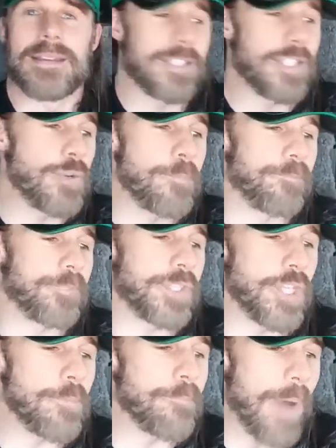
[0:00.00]
Do
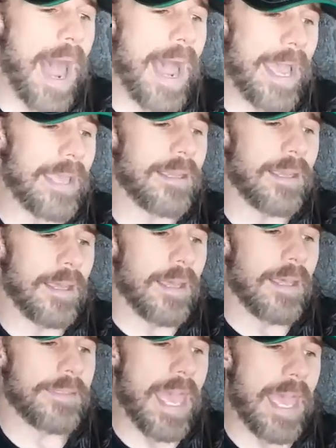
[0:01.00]
you buy
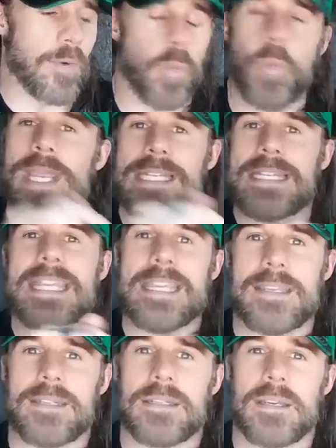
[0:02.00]
that we
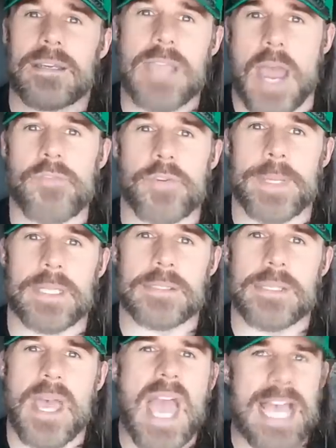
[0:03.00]
need
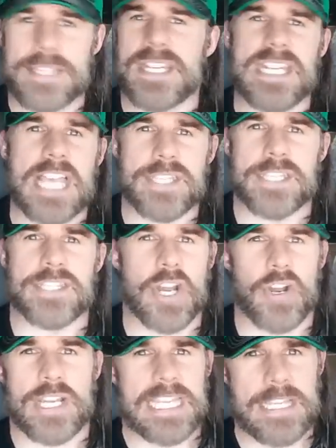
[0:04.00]
government as a
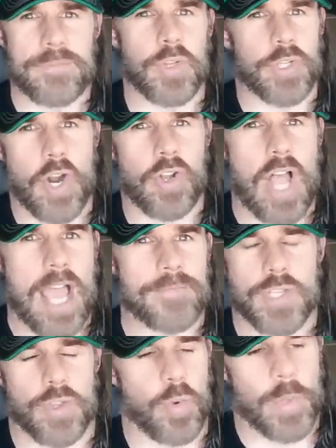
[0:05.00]
necessary evil in our life
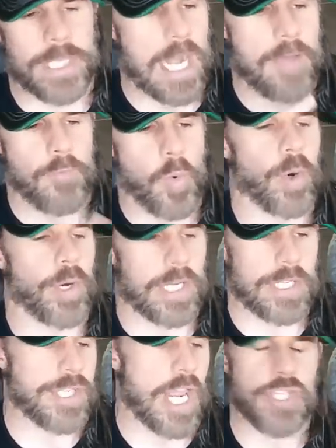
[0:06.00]
so that we can have
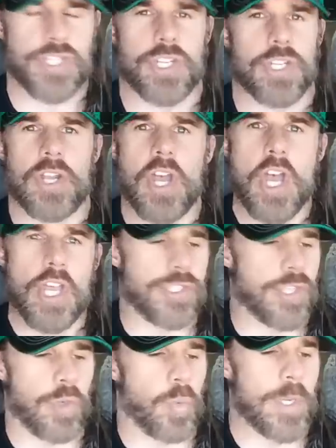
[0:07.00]
organization, so
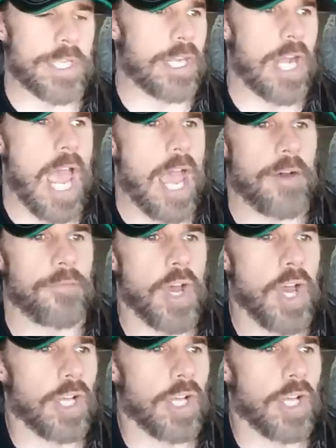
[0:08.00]
that we can have